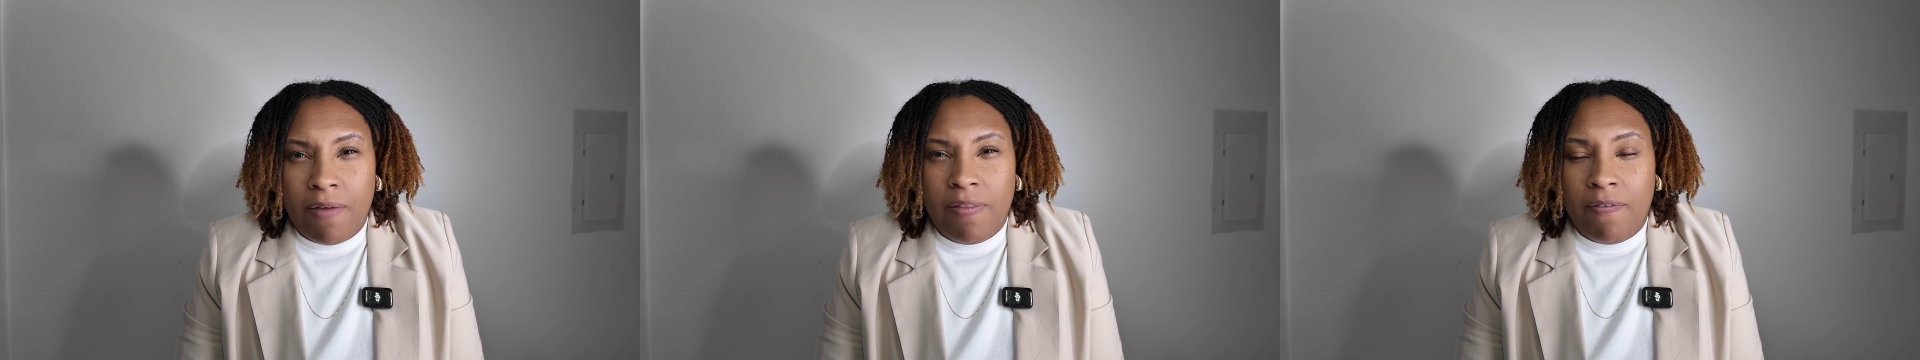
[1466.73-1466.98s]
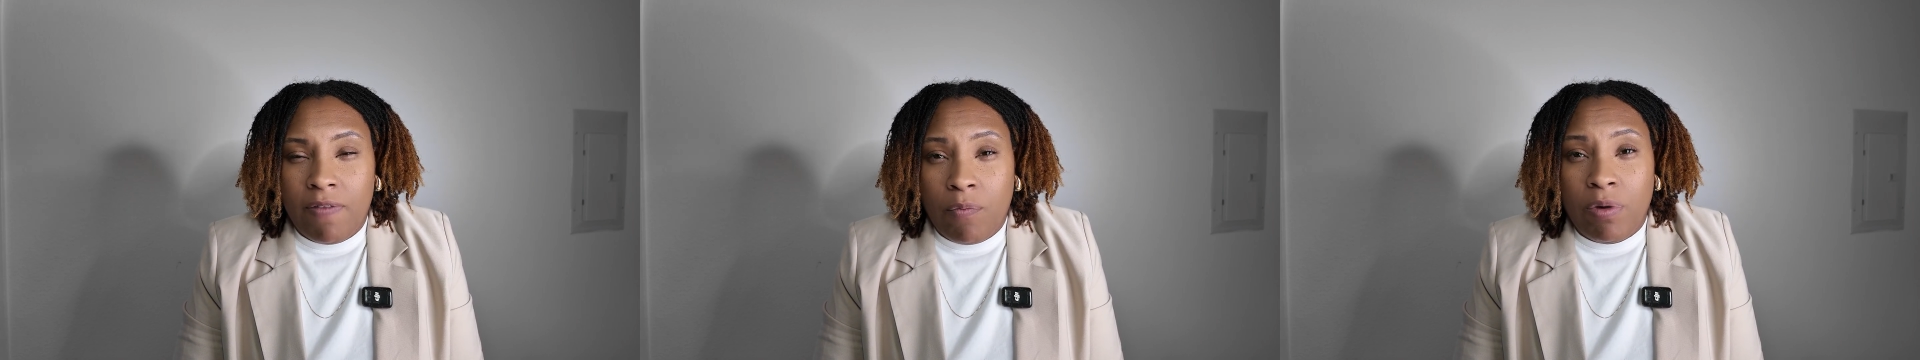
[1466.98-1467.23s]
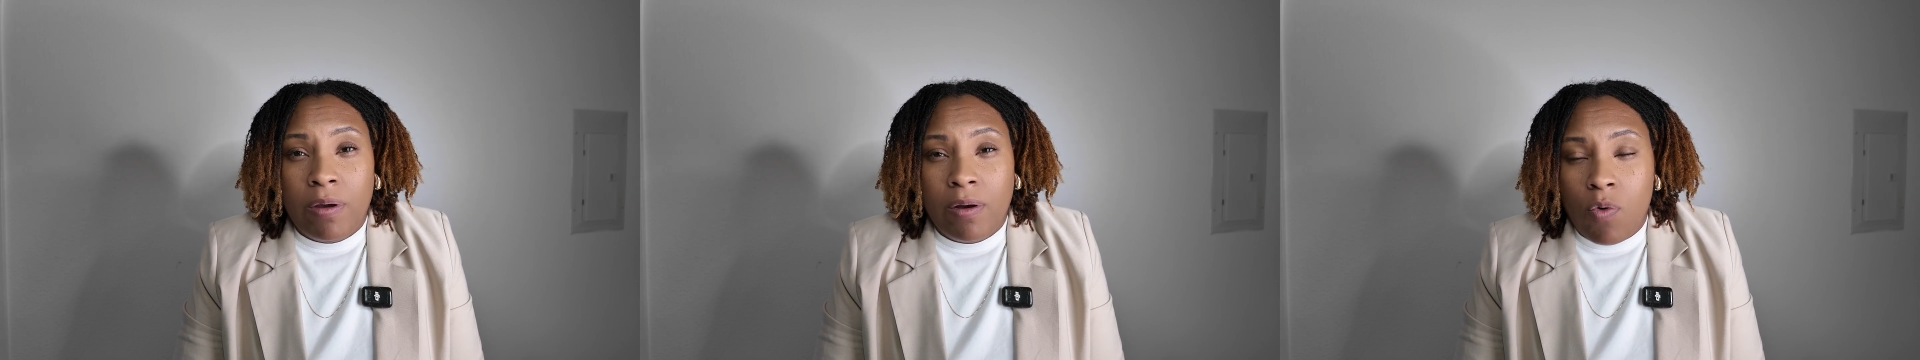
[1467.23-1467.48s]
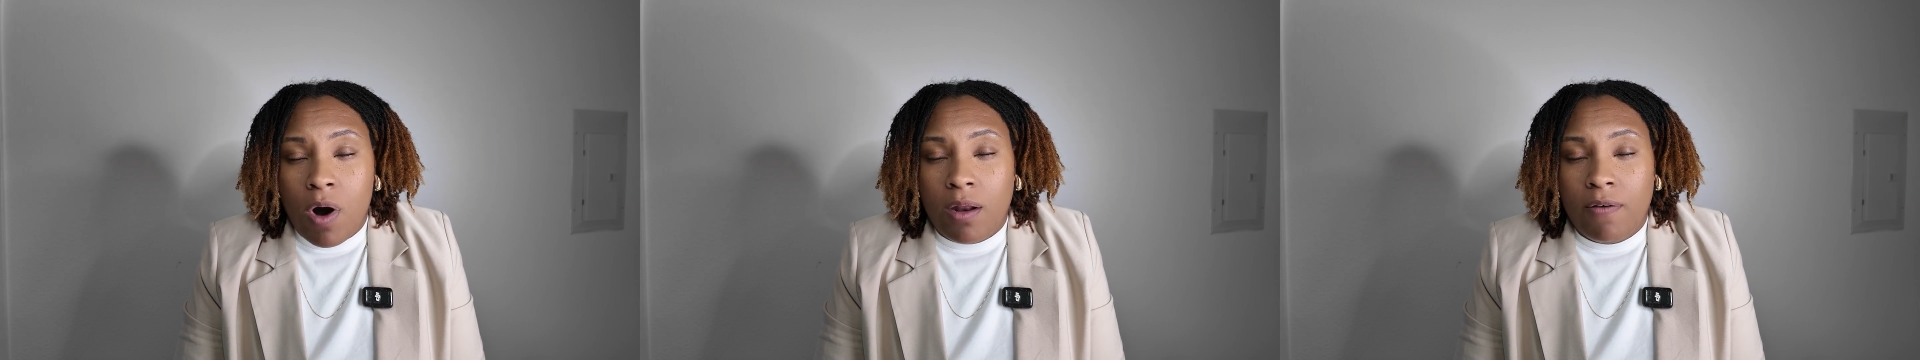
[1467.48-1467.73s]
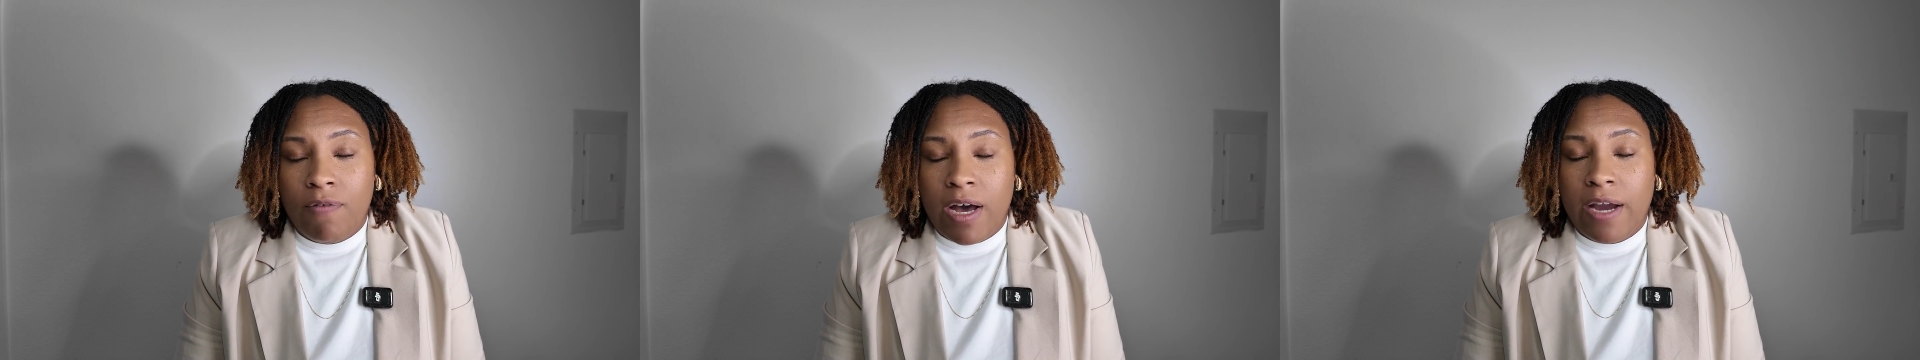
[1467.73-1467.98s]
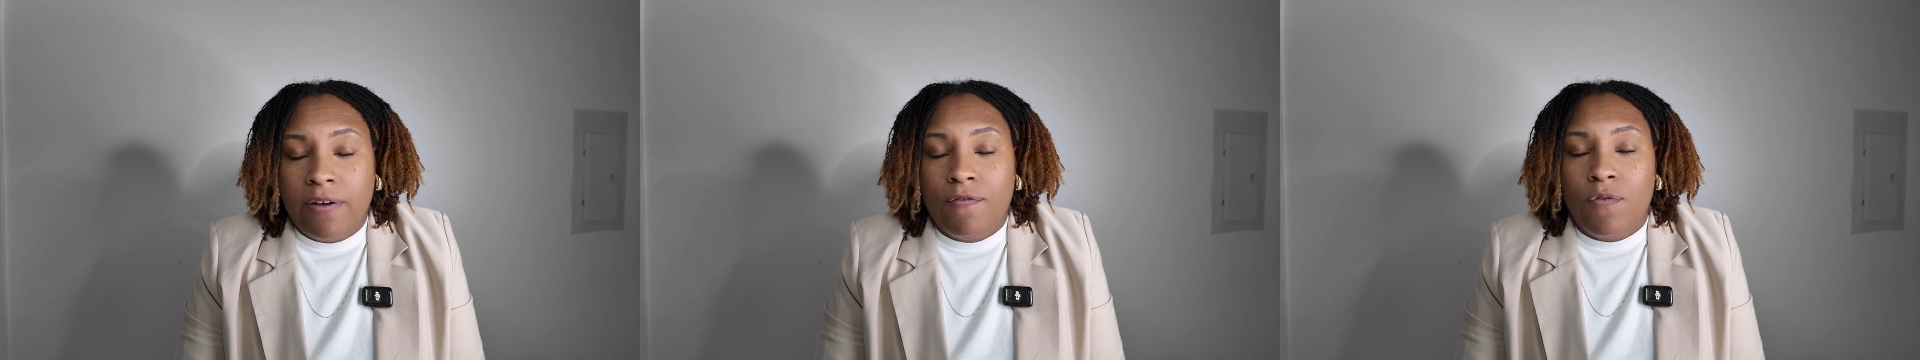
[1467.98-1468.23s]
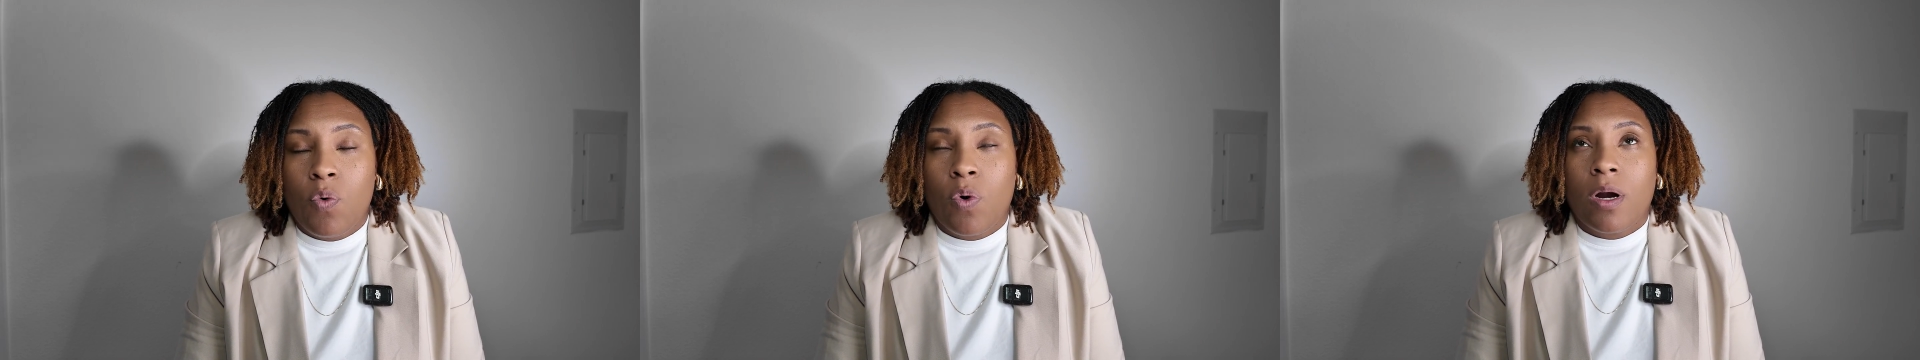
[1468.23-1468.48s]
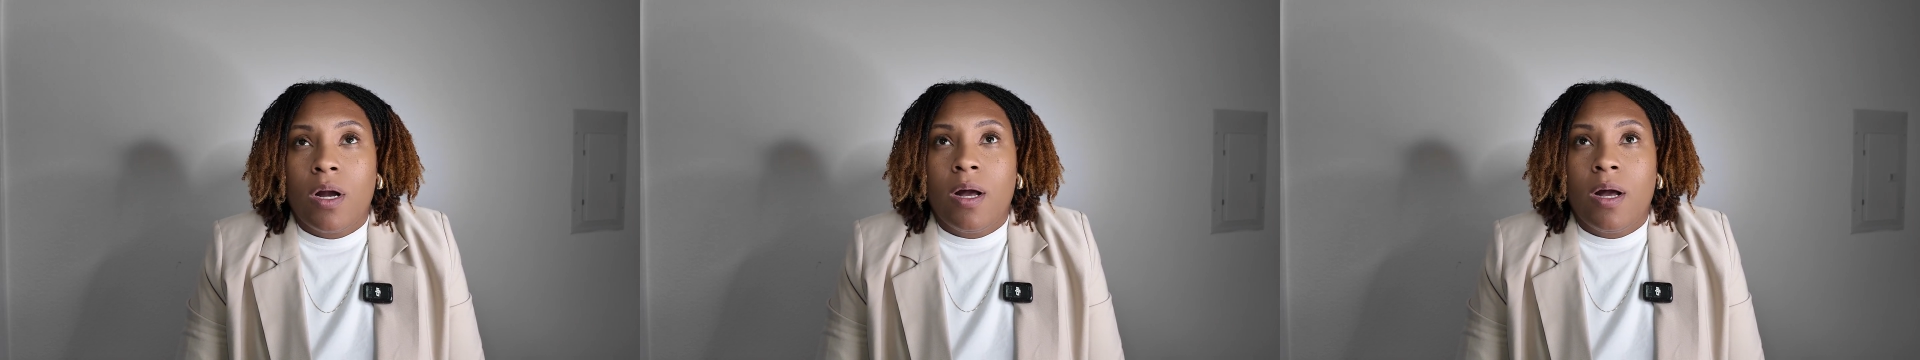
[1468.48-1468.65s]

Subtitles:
And then we qualified for